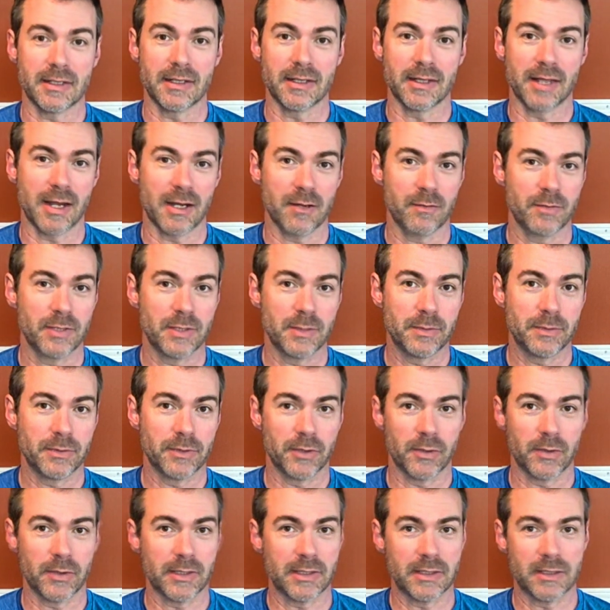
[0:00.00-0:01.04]
a lot of people
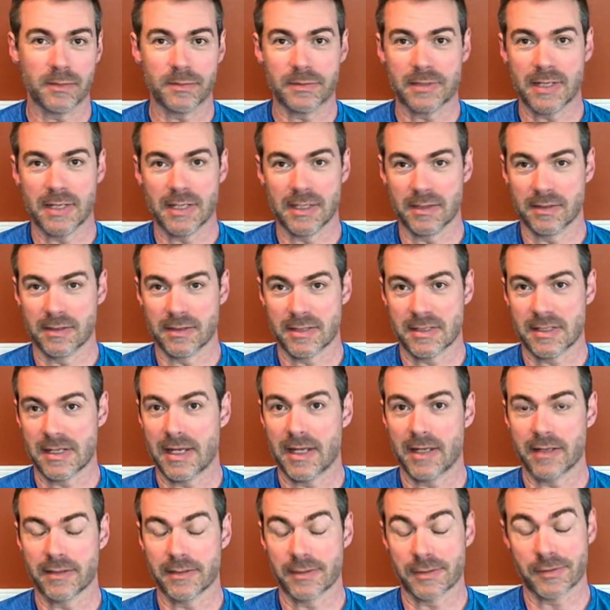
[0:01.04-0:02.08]
don't end up taking the
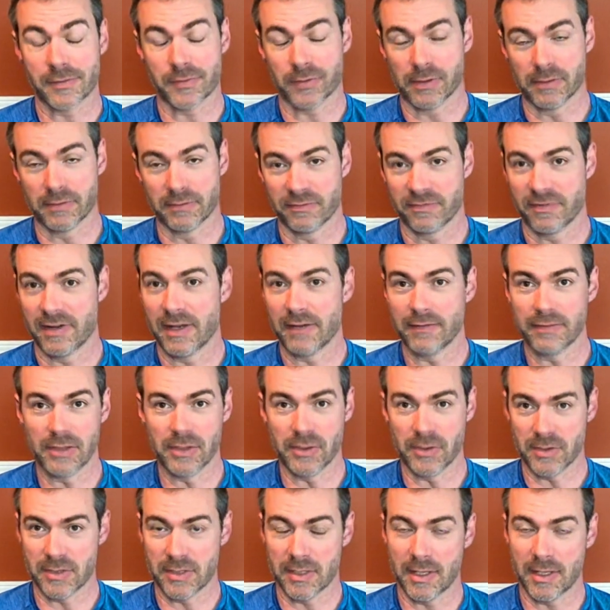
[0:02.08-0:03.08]
statins for even 5 years.